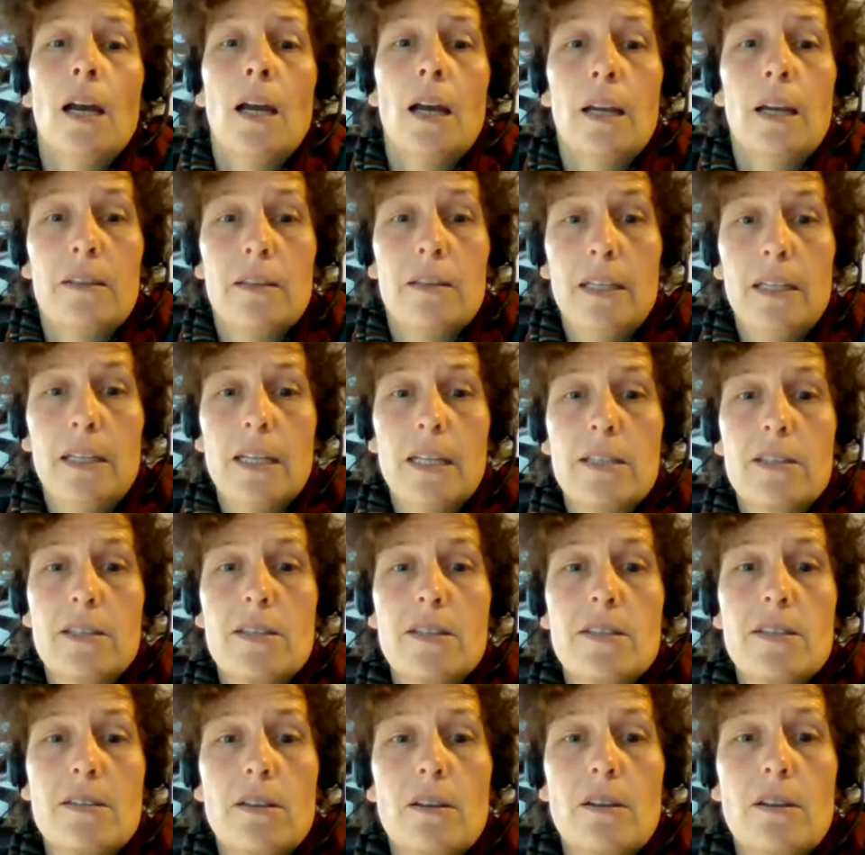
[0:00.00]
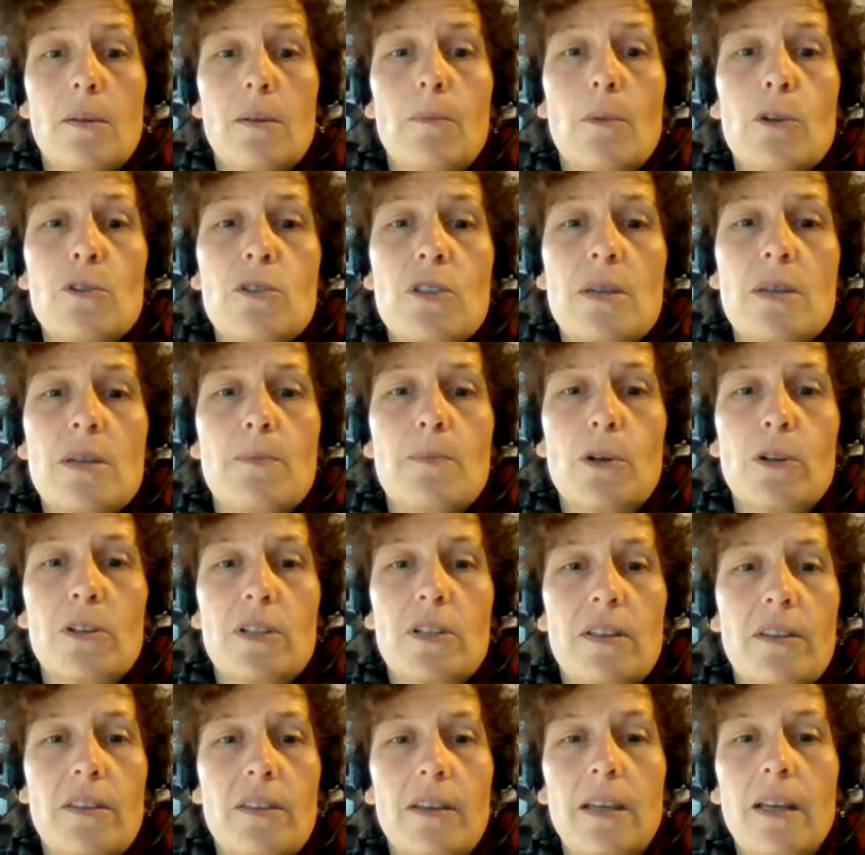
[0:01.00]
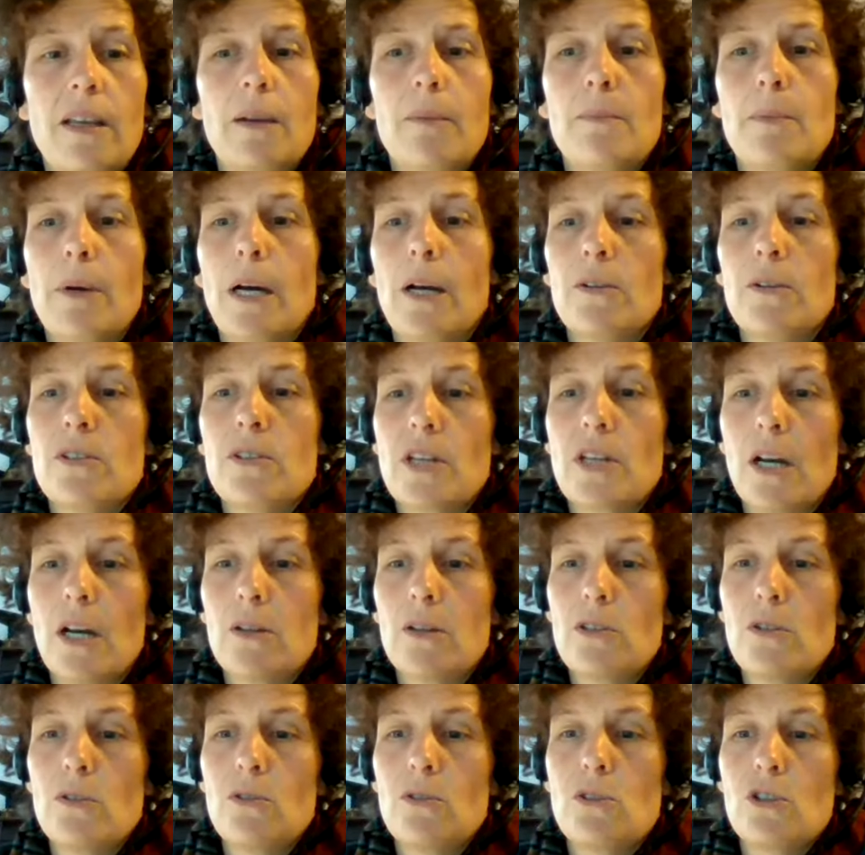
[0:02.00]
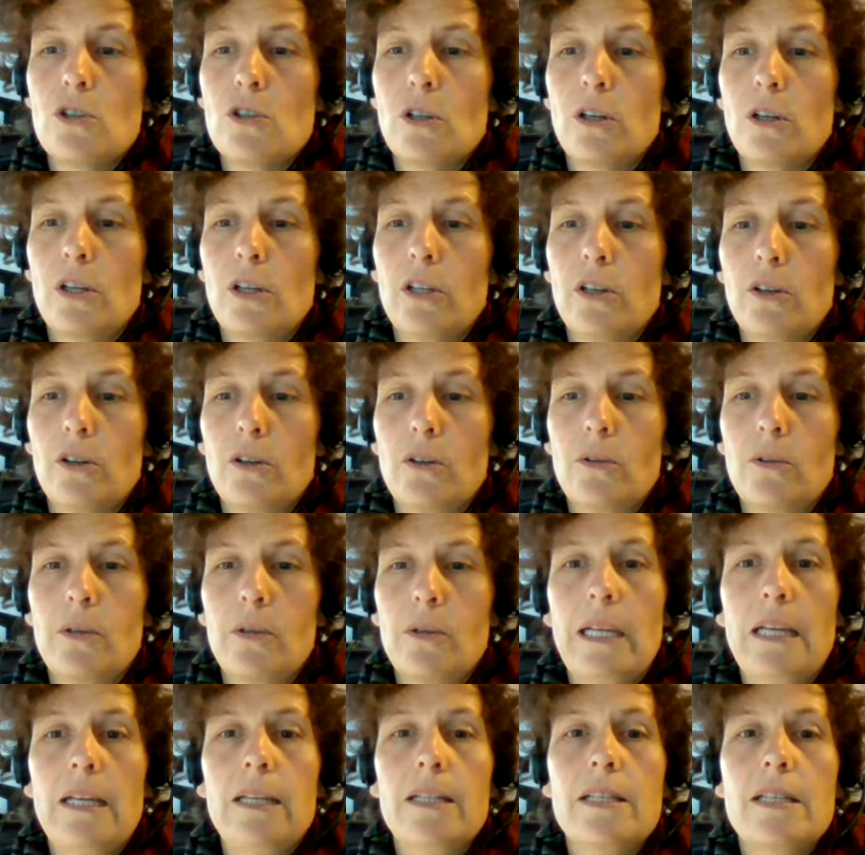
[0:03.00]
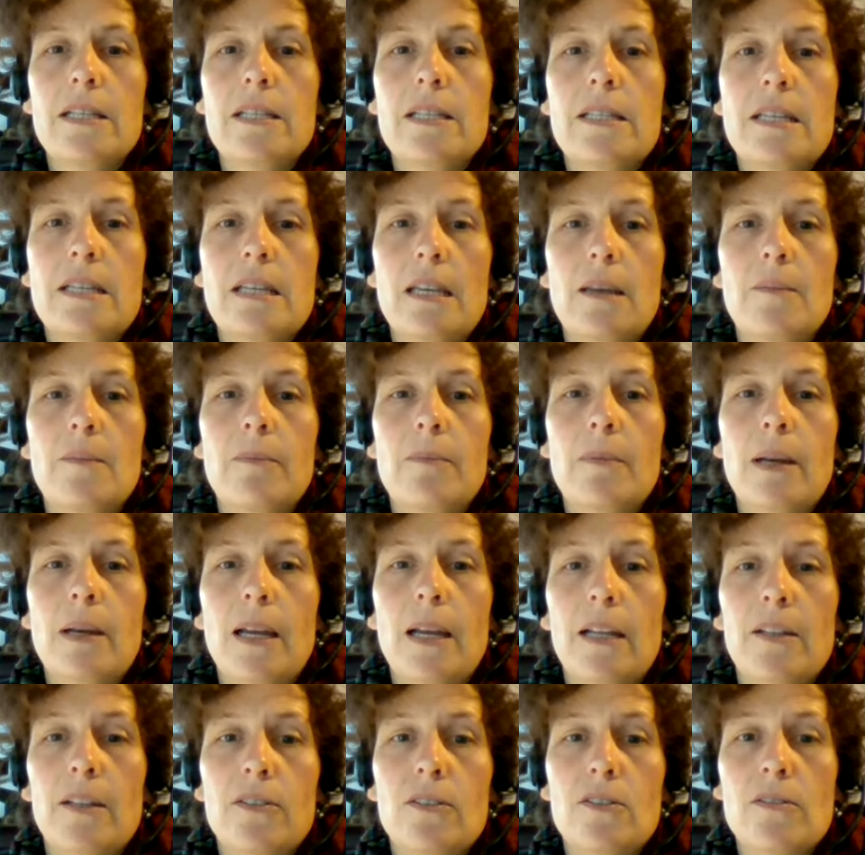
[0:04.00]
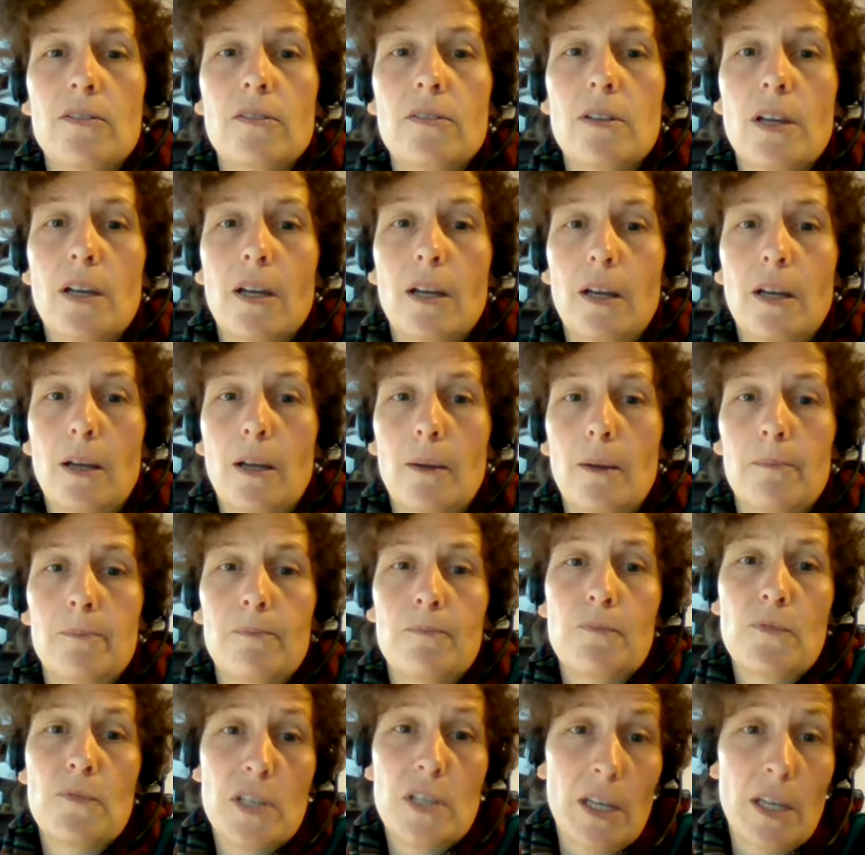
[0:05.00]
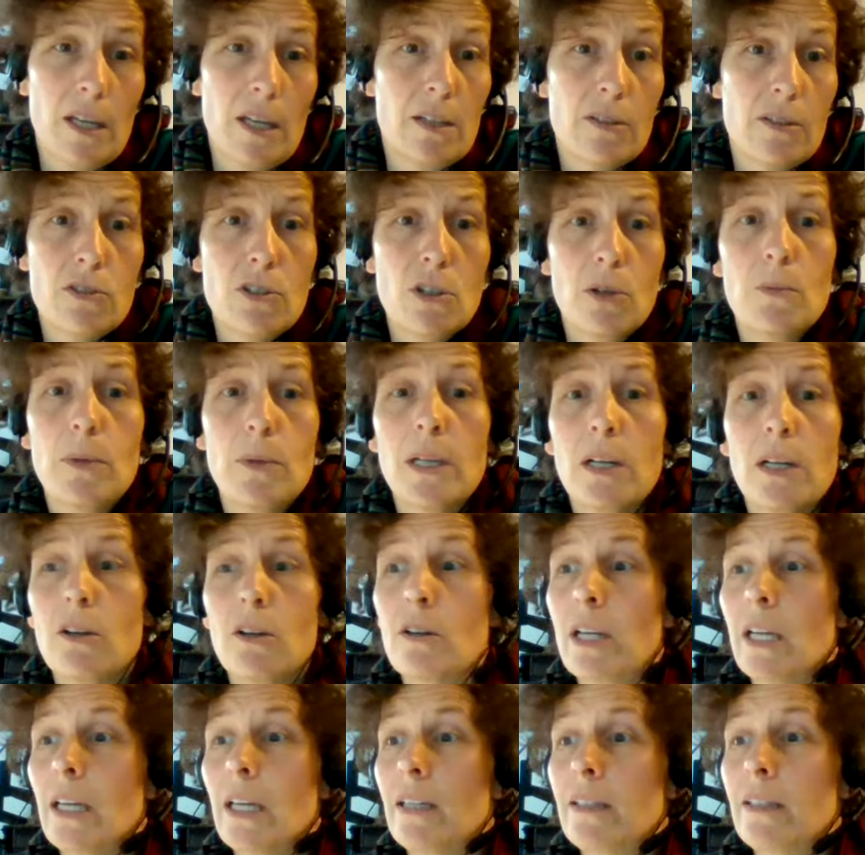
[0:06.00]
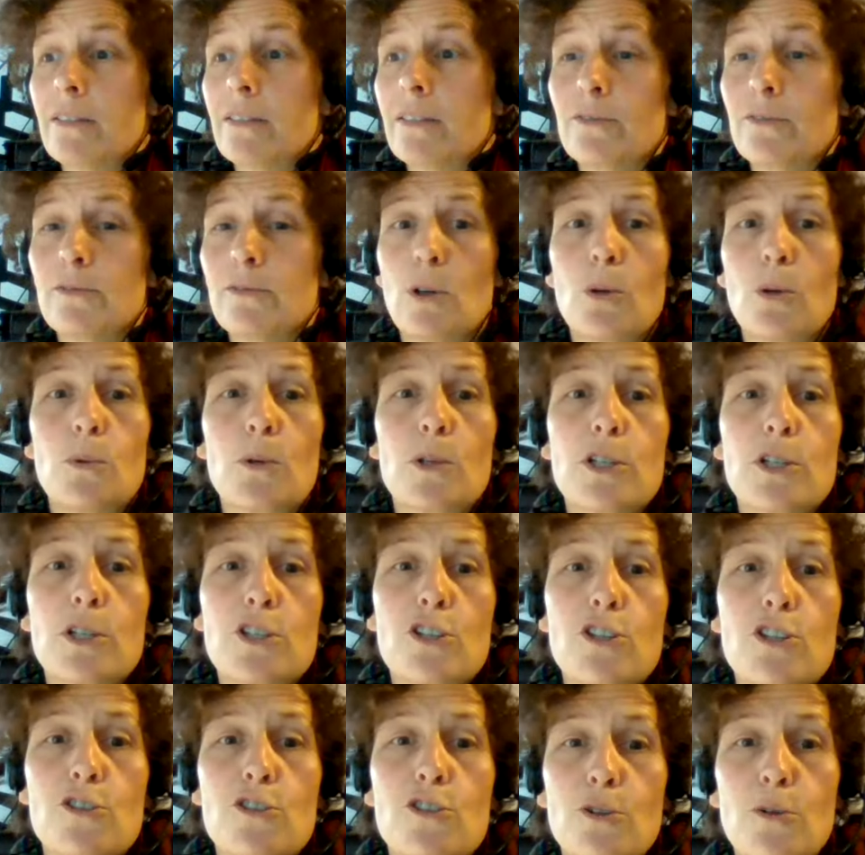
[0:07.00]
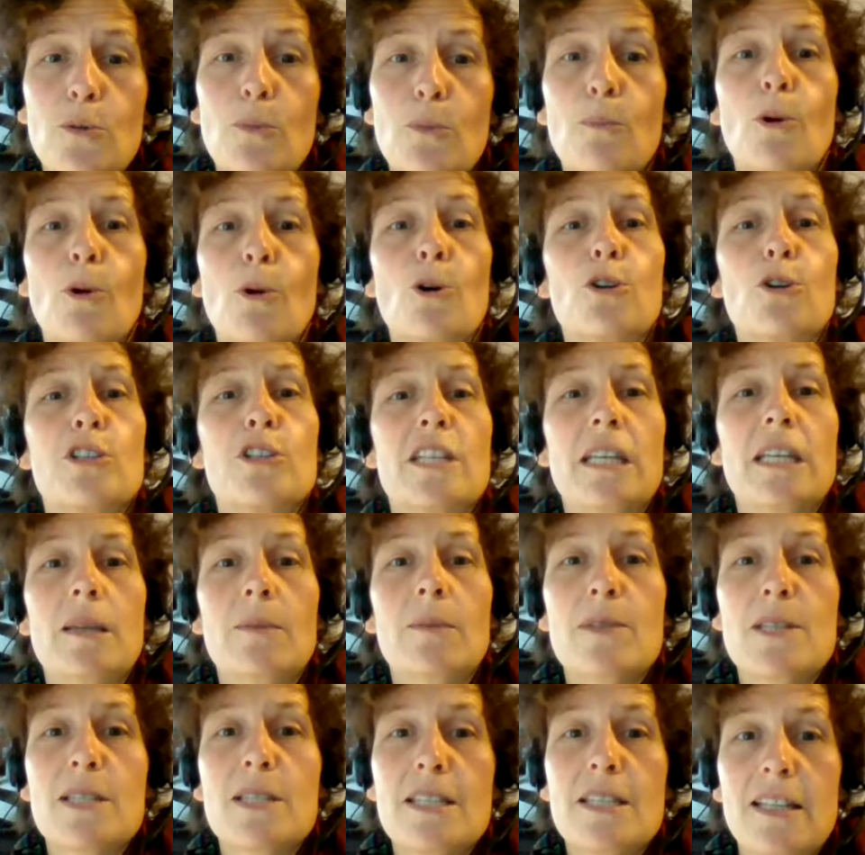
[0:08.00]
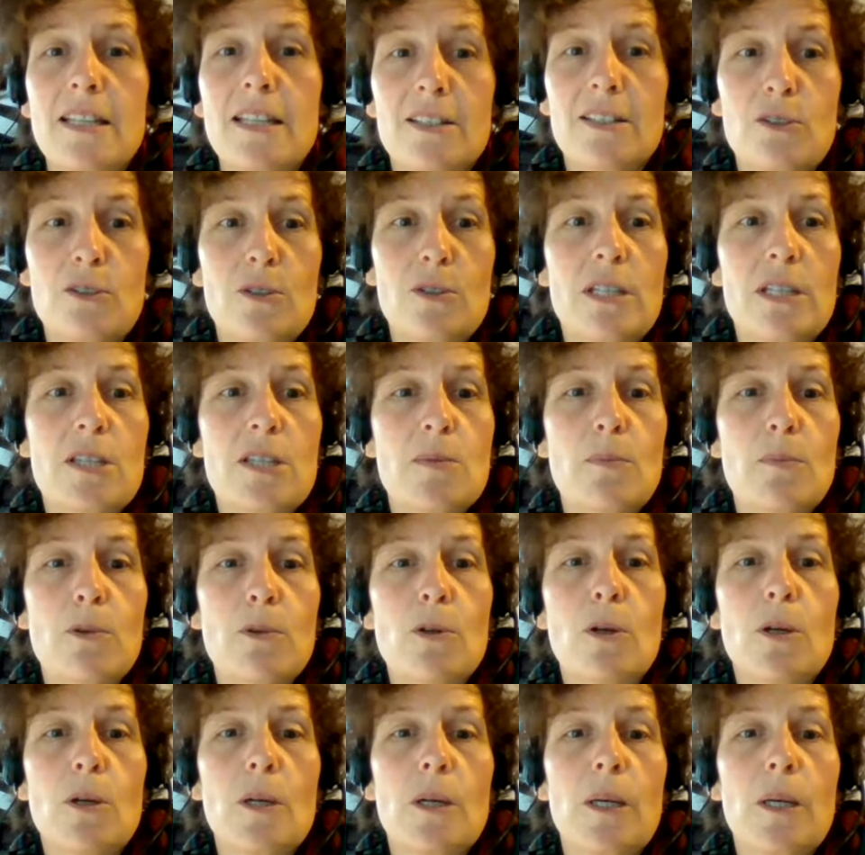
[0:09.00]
I think that's the most important thing about how to join or create a team, and so we're looking forward to more teams into this MOOC.